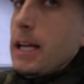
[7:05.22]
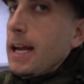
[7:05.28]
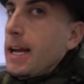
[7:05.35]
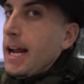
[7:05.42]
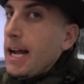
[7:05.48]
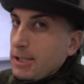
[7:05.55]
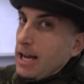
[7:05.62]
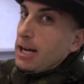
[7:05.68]
in,
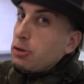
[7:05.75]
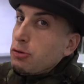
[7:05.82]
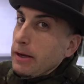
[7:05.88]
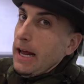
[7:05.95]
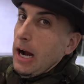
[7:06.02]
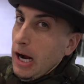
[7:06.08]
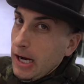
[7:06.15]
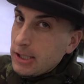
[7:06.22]
and that's how you
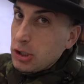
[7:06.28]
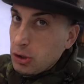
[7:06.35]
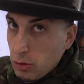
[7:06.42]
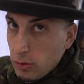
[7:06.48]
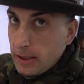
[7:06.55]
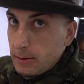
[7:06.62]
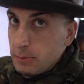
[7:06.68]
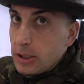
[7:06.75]
get ice
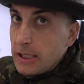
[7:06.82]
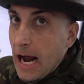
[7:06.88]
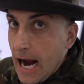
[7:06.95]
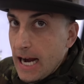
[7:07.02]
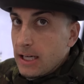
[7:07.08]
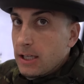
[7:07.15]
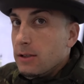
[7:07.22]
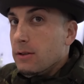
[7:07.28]
cream.
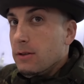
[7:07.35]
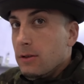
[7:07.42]
Got it?